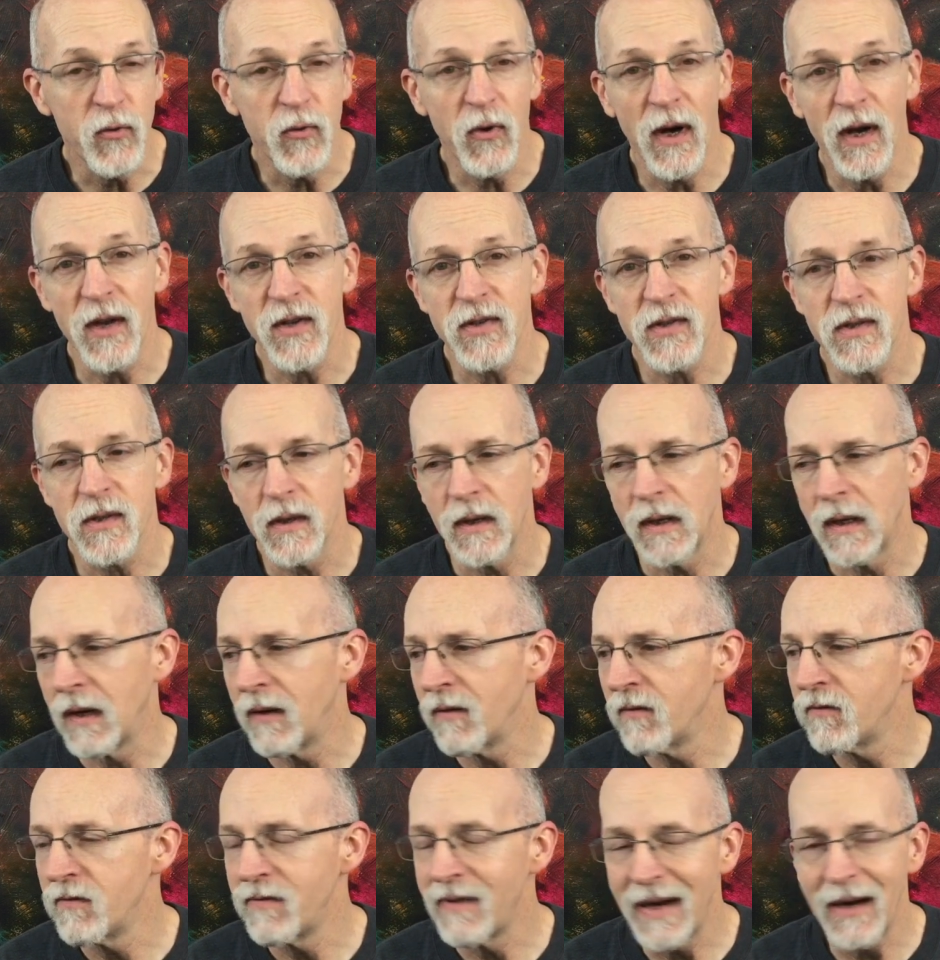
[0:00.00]
address
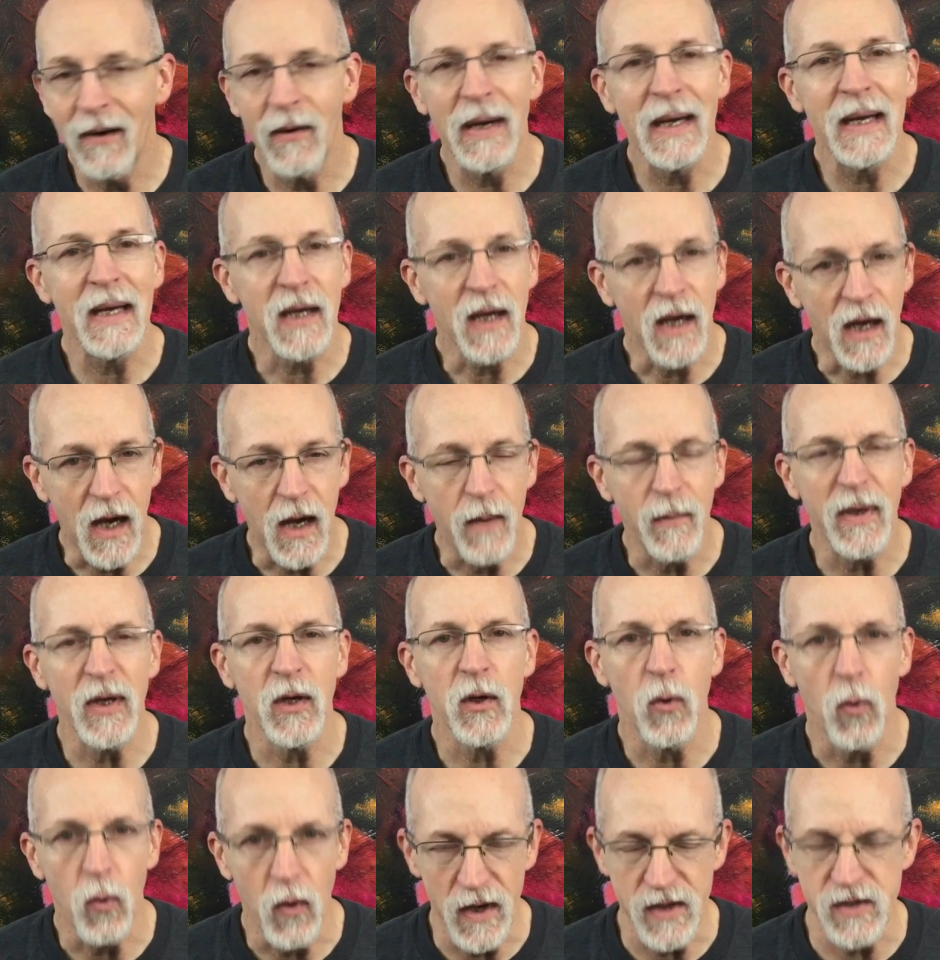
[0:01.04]
a very common
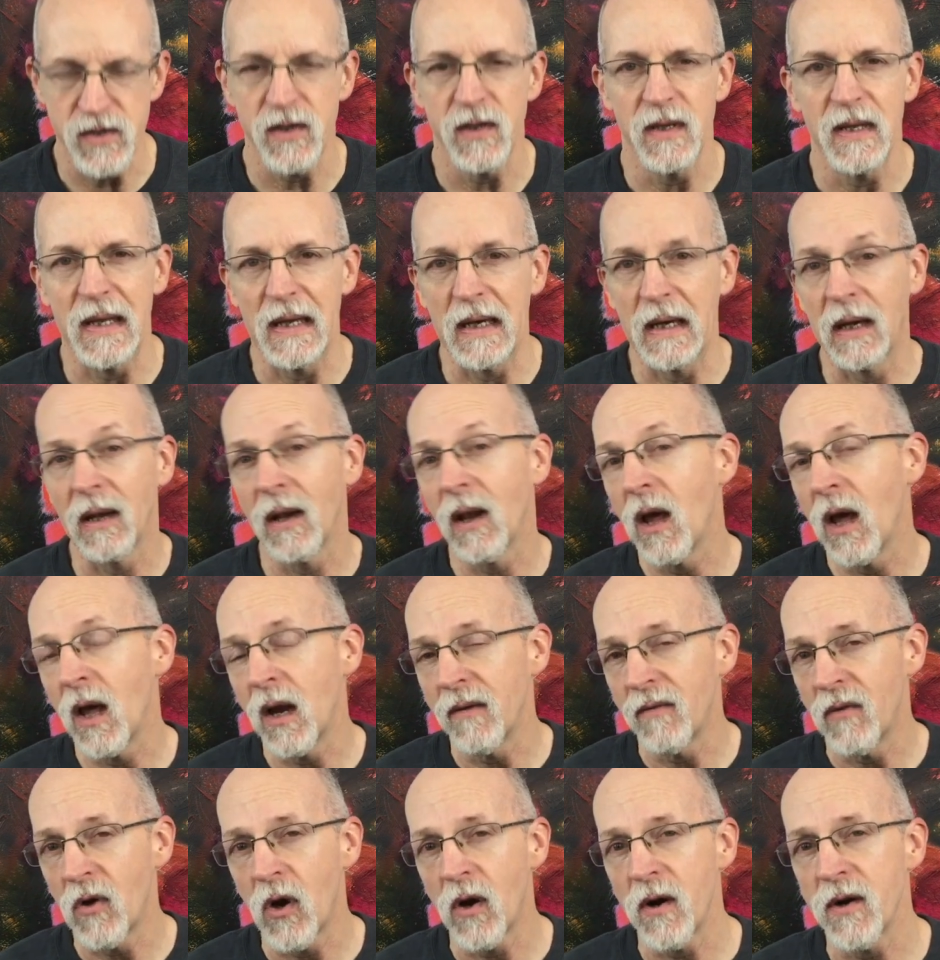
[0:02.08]
question that a lot
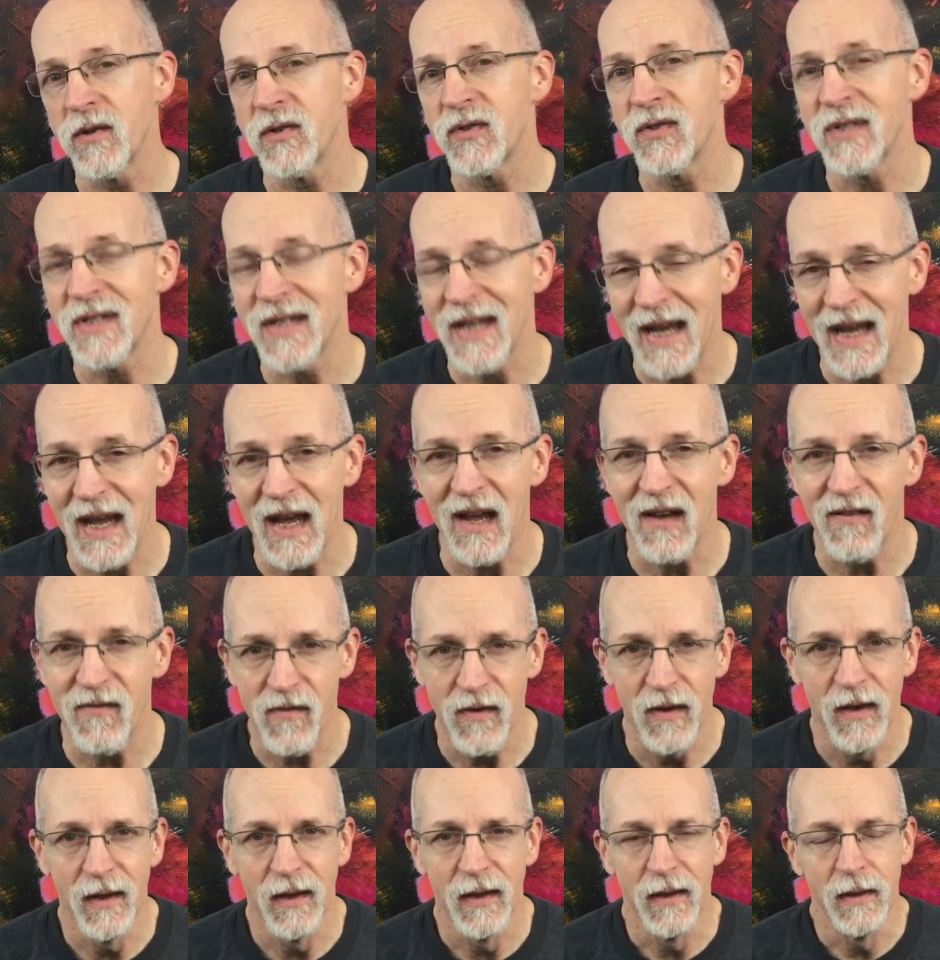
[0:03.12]
of artists have,
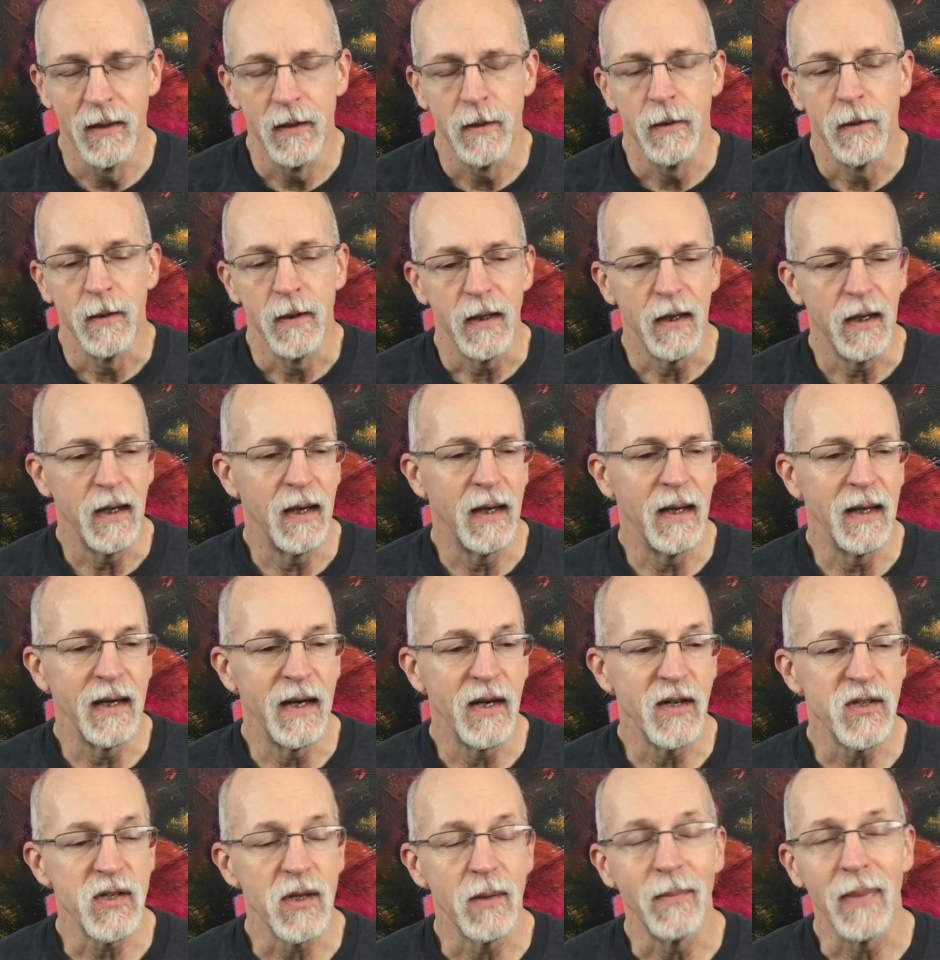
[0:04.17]
and
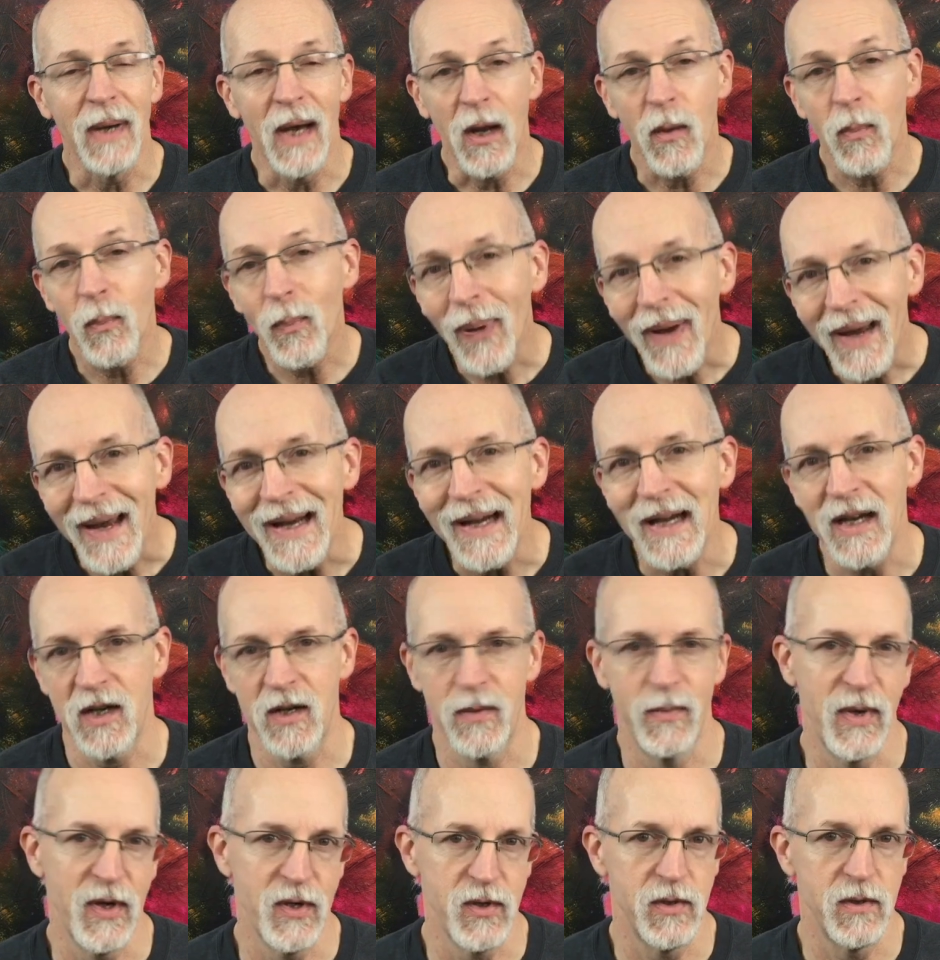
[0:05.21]
it's about painting
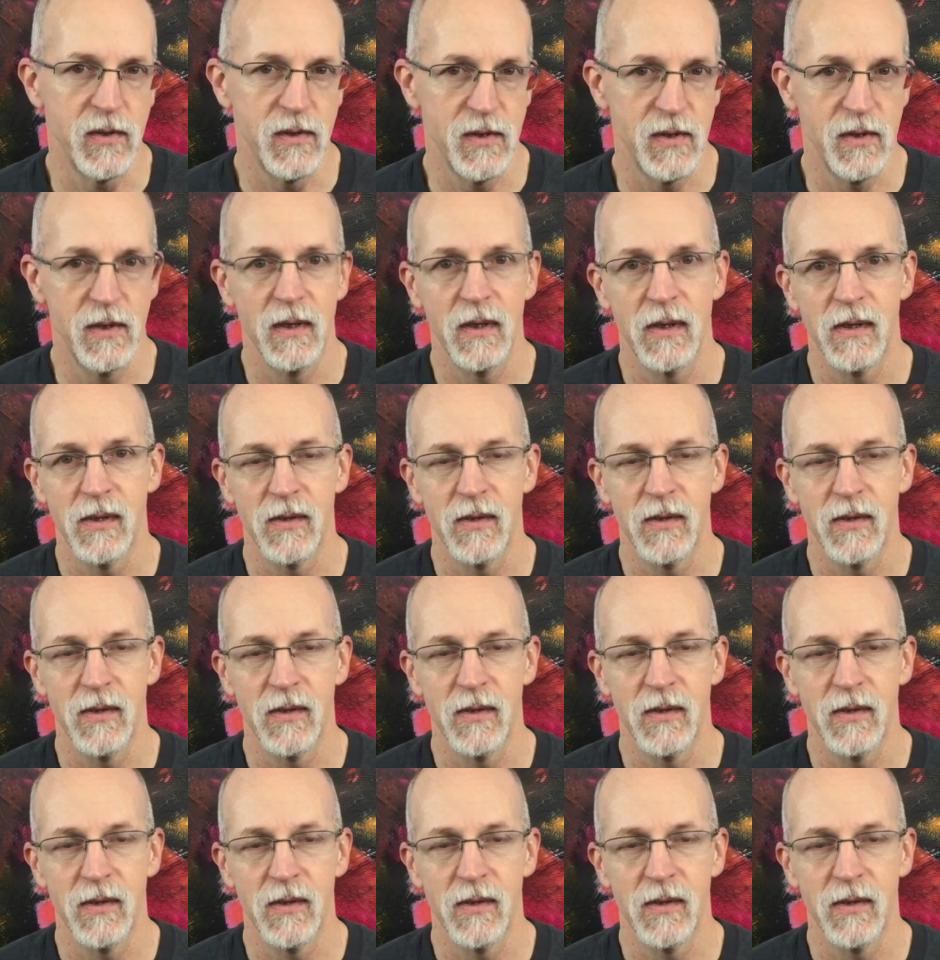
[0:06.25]
commissions.